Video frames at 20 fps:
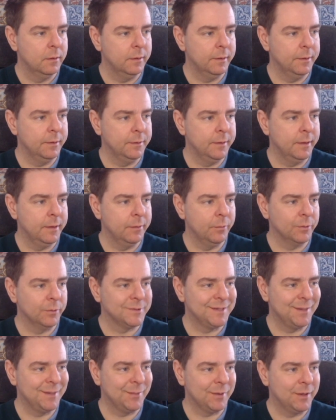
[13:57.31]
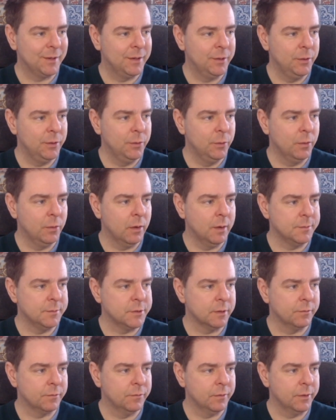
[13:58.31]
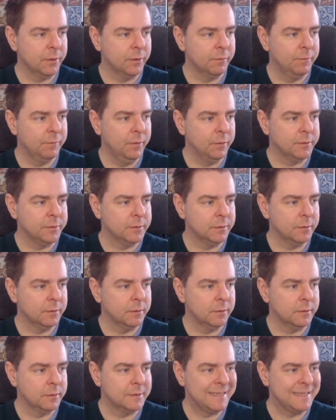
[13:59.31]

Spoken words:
And then we'll set up a queue object for your filter.